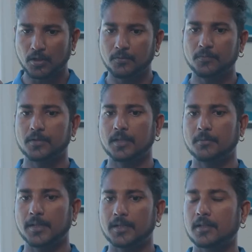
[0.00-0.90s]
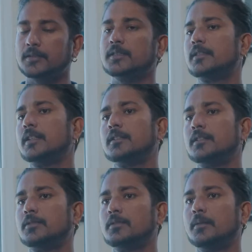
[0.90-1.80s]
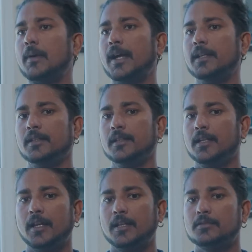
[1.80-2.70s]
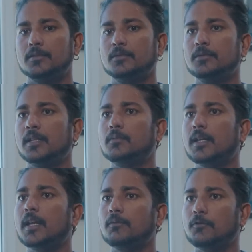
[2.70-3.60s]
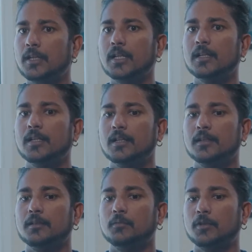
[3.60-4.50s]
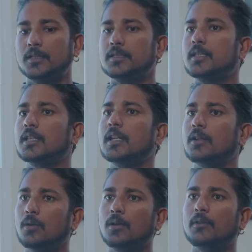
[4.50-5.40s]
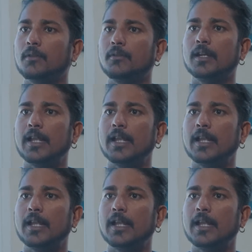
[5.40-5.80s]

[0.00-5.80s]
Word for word: comfortable and concentrated into the mind. And so do that we can feel what is the real goal of our